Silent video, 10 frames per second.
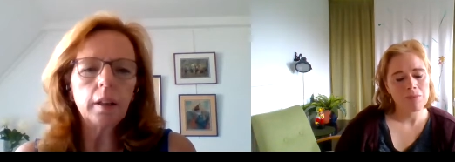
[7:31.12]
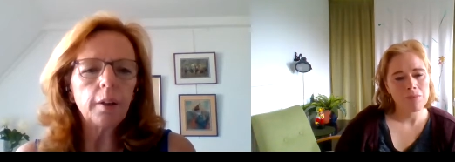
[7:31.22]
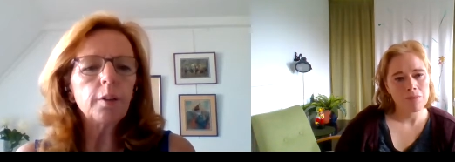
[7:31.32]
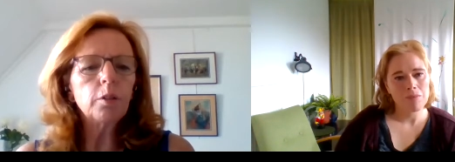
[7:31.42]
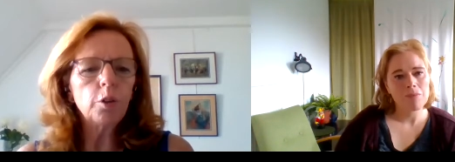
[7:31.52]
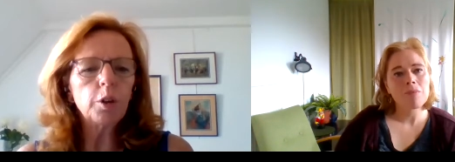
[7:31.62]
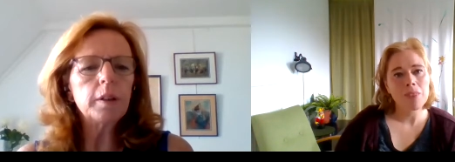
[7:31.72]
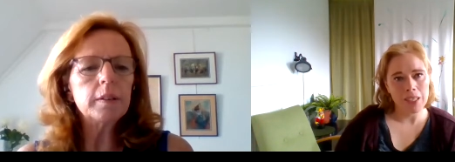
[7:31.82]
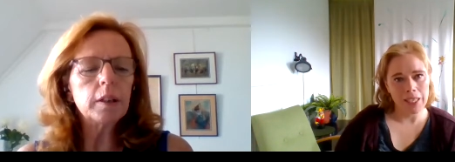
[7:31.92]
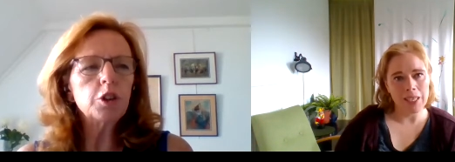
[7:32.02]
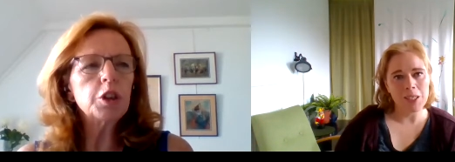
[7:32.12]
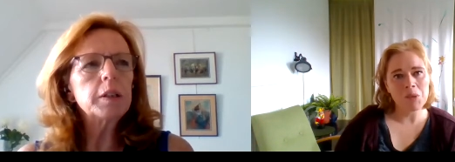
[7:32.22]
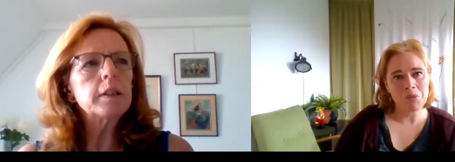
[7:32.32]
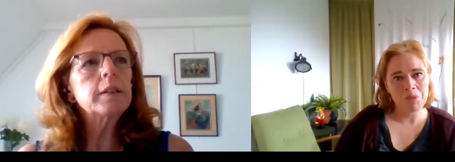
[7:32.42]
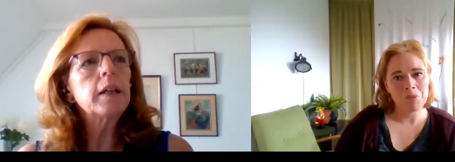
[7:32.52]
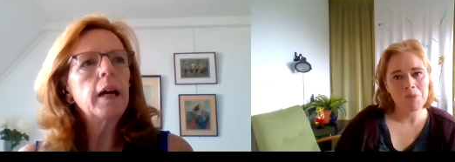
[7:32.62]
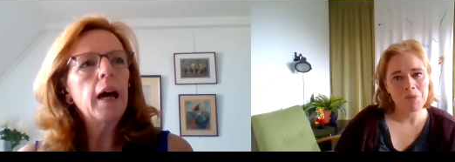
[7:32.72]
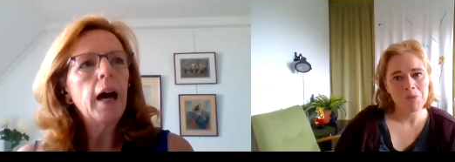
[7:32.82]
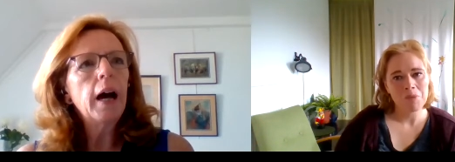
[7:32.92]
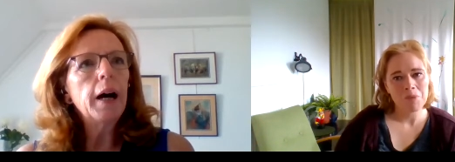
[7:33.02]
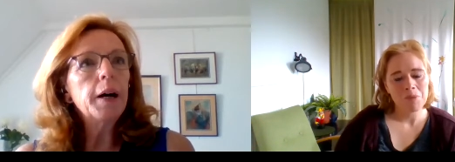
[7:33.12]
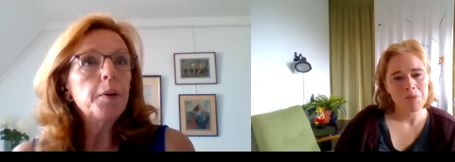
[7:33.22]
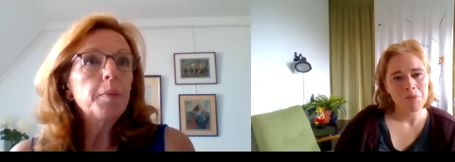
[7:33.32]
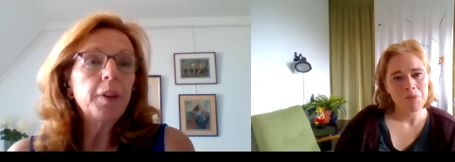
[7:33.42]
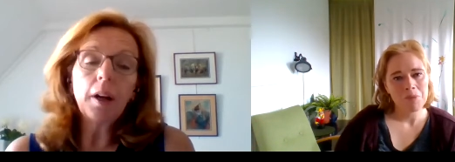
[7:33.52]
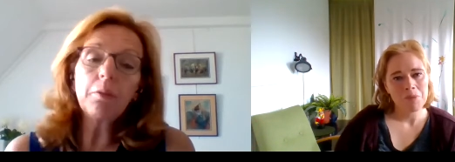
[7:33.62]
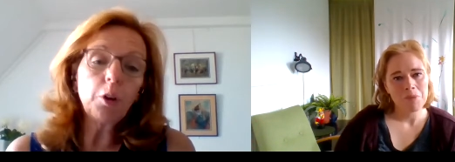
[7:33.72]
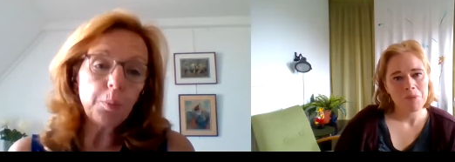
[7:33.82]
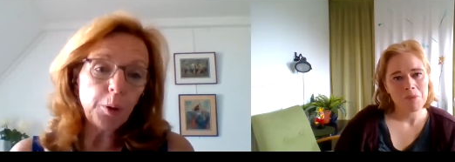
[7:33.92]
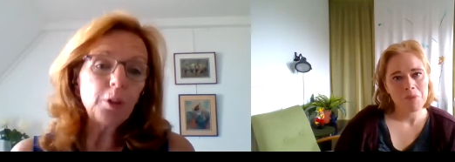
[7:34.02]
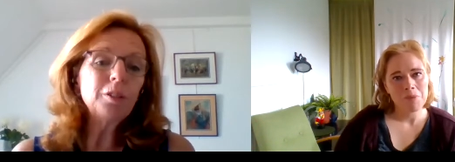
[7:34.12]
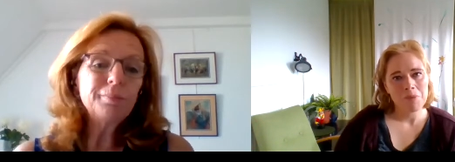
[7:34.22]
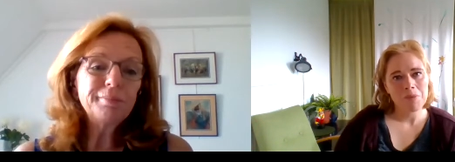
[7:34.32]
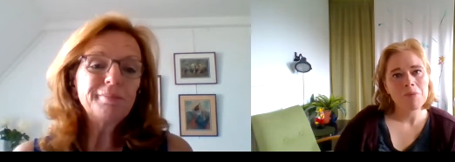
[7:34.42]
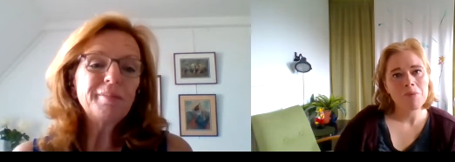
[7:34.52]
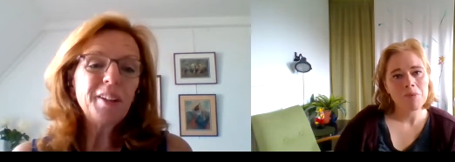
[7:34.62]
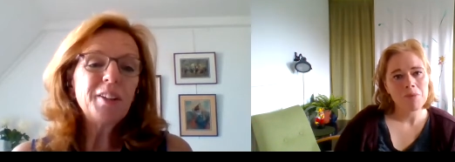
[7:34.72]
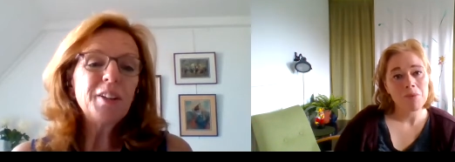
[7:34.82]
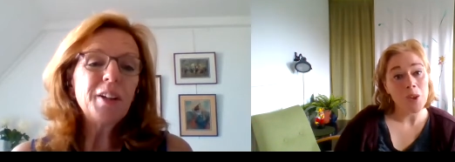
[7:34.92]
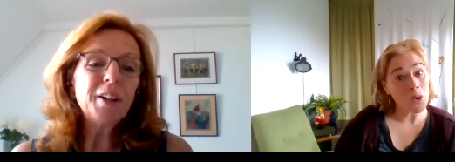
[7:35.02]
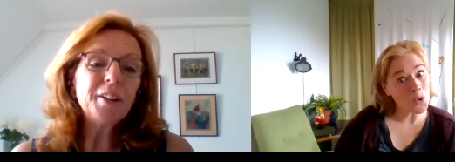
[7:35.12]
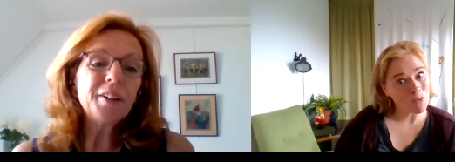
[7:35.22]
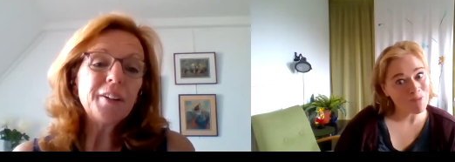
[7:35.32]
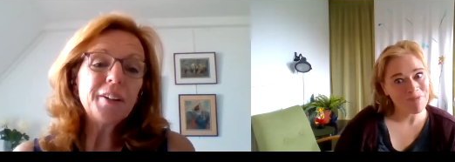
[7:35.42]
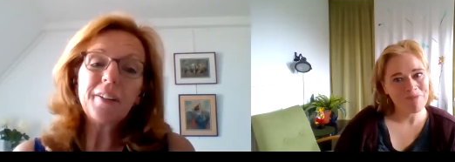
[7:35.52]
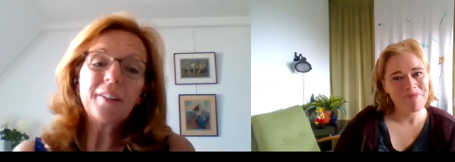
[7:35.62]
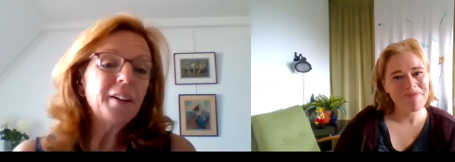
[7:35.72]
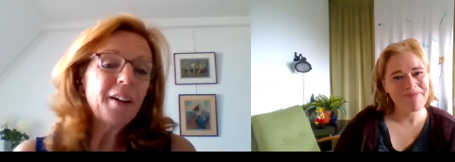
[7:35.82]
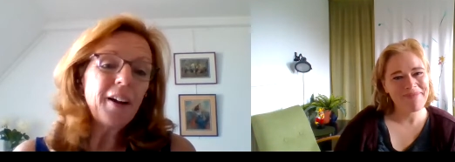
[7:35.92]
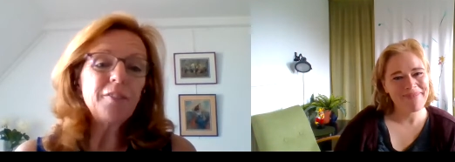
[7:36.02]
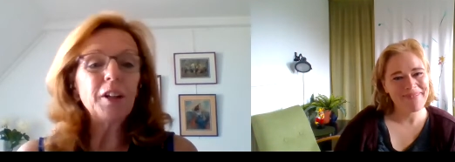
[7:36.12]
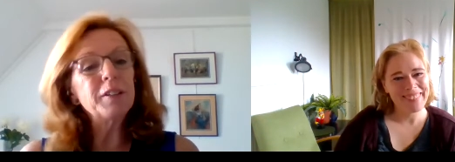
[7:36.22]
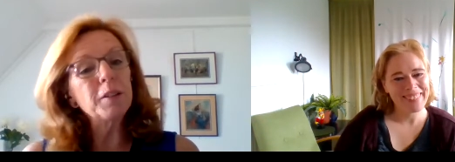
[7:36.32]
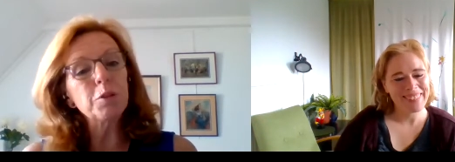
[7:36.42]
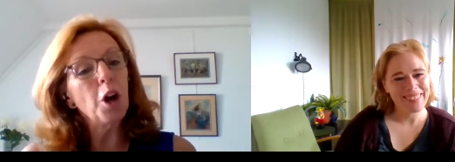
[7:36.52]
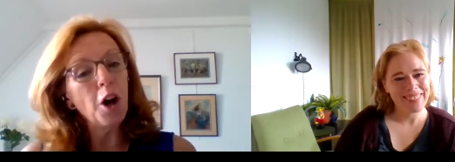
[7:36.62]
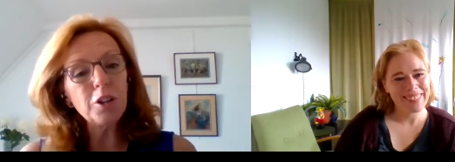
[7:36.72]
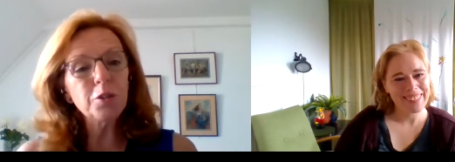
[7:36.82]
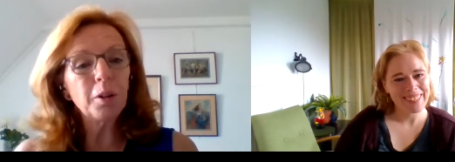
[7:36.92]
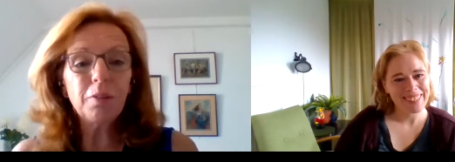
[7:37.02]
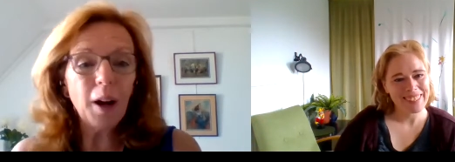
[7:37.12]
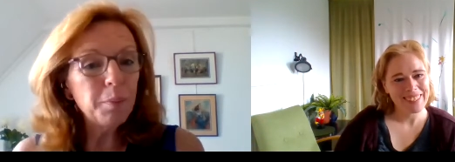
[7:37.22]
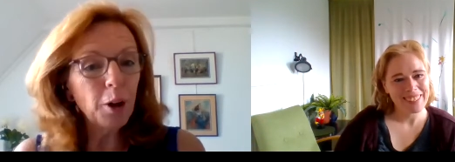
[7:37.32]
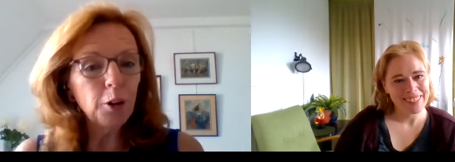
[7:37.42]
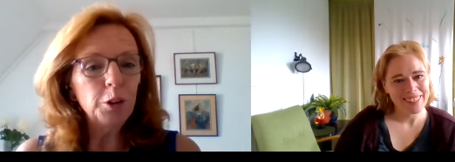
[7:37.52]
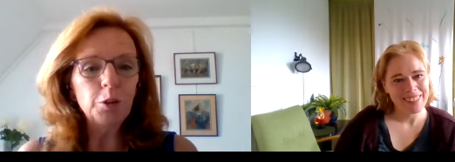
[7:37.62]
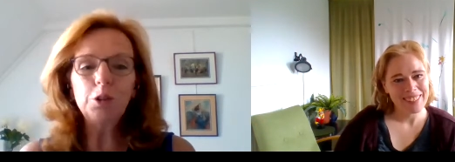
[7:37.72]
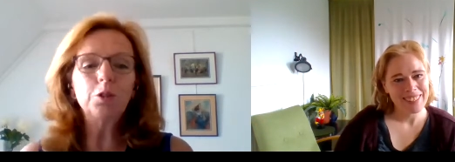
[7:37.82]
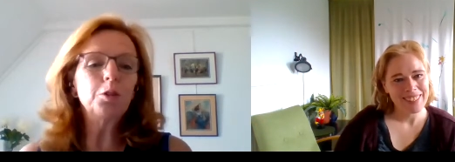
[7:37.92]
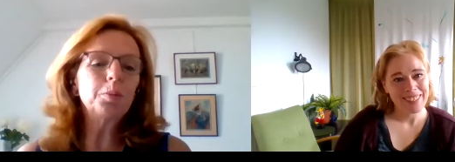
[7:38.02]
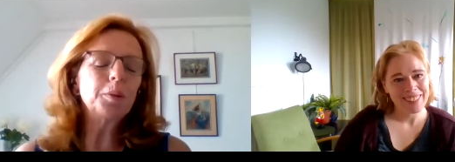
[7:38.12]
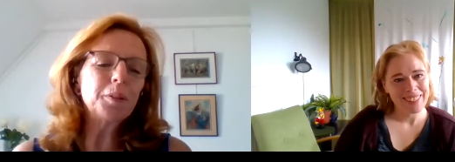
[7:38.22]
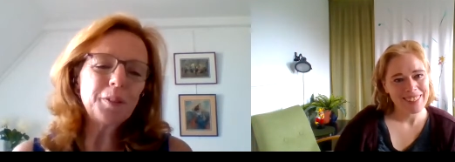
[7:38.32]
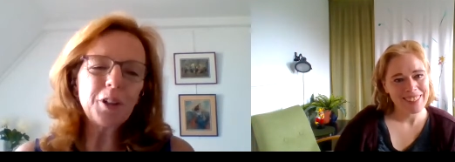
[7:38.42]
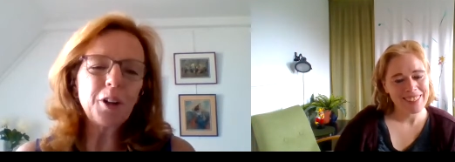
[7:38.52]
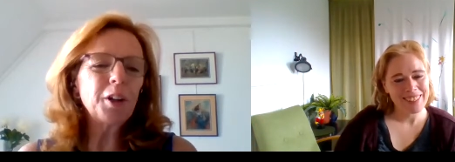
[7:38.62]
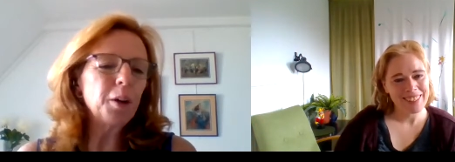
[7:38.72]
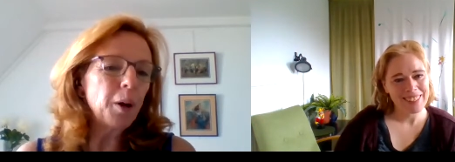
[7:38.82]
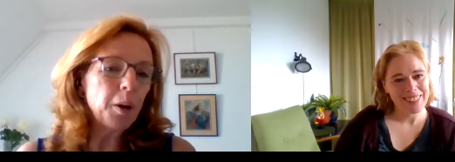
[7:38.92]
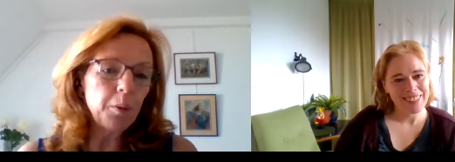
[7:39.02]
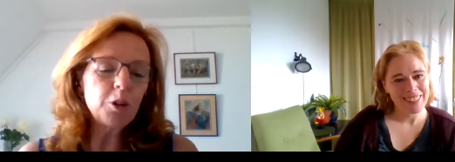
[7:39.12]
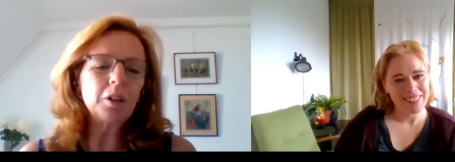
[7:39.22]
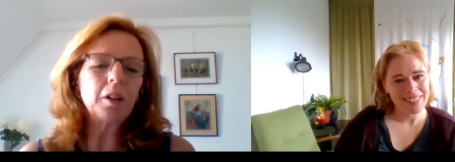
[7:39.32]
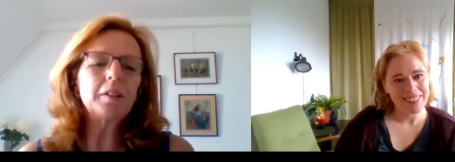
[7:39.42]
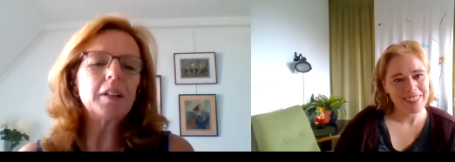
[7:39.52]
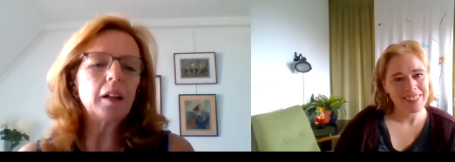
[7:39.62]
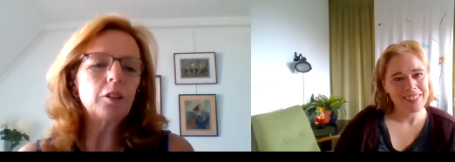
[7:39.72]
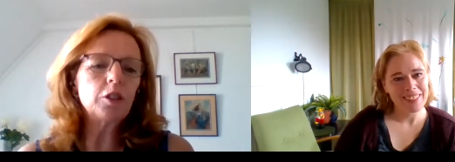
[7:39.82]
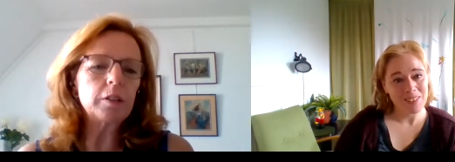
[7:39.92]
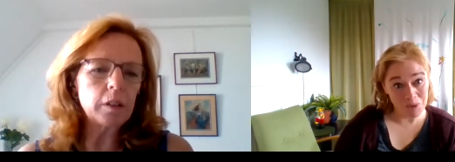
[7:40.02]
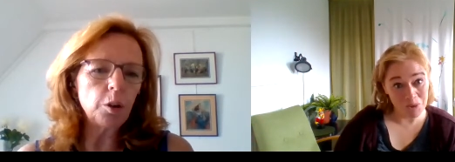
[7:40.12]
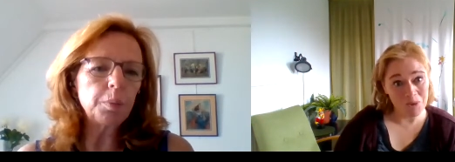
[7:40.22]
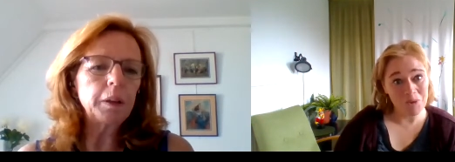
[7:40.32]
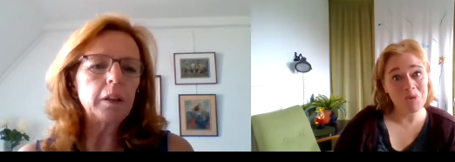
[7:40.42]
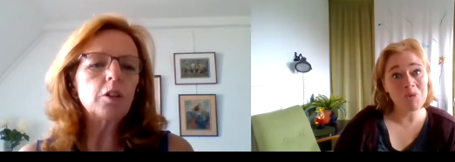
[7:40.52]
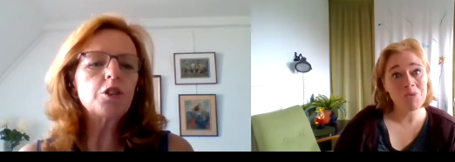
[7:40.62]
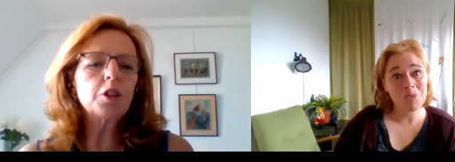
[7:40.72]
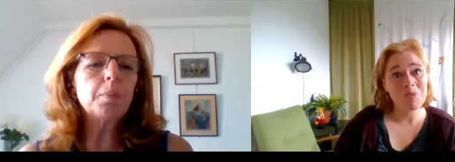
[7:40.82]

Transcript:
Speaker 1: and other organizations. Yeah. Then I wrote a book. I've done some talks. You can find me on YouTube talking about emotional intelligence, global leadership.